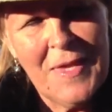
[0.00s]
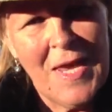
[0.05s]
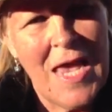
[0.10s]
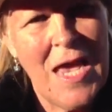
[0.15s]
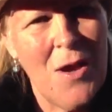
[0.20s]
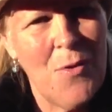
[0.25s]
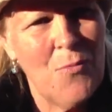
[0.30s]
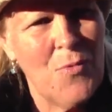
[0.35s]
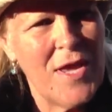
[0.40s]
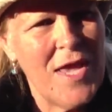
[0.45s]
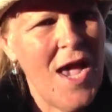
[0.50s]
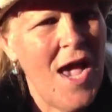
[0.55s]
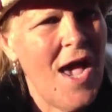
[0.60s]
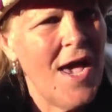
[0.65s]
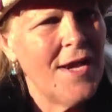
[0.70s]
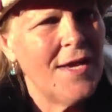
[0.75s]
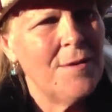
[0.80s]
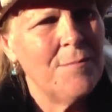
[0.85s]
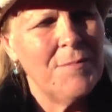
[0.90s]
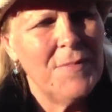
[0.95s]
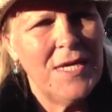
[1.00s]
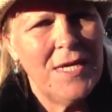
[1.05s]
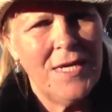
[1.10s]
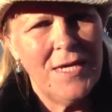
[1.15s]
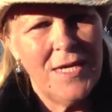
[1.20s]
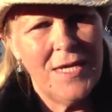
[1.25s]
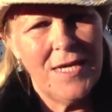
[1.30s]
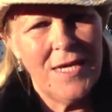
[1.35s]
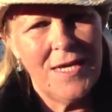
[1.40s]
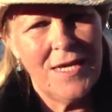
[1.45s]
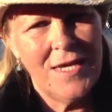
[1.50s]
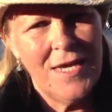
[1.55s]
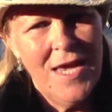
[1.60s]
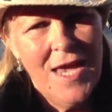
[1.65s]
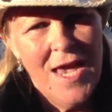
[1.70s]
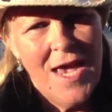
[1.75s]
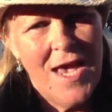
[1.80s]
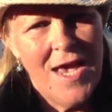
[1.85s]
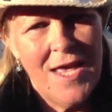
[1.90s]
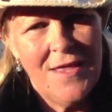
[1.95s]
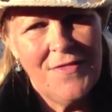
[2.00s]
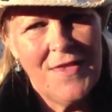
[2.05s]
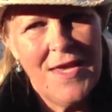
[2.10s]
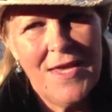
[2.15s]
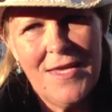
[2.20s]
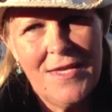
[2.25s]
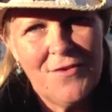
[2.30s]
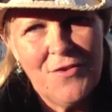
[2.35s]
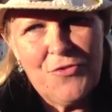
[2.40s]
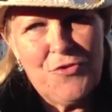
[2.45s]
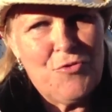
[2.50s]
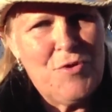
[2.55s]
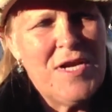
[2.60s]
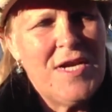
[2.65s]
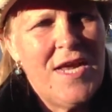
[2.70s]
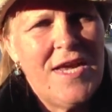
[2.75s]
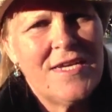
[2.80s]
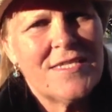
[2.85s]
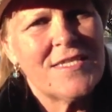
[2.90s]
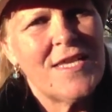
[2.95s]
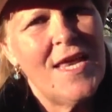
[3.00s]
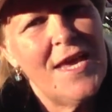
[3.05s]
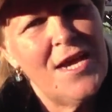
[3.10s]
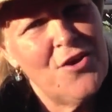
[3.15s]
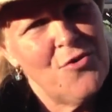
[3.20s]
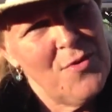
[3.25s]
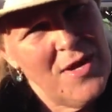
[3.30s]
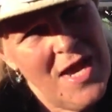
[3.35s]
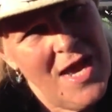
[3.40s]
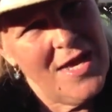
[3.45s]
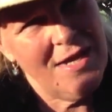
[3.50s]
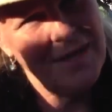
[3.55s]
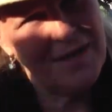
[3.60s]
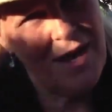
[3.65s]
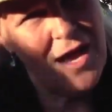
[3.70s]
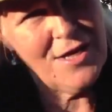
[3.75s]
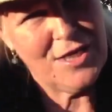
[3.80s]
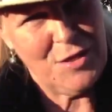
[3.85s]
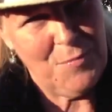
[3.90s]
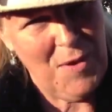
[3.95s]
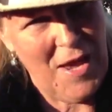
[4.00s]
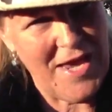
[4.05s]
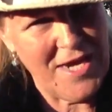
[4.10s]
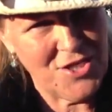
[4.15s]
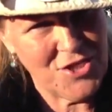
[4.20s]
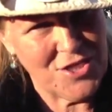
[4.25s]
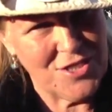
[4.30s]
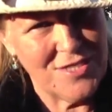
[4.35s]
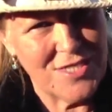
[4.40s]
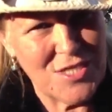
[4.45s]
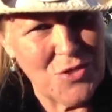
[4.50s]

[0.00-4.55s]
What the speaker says: and we had a meeting, and then 3 days later, we had an occupation.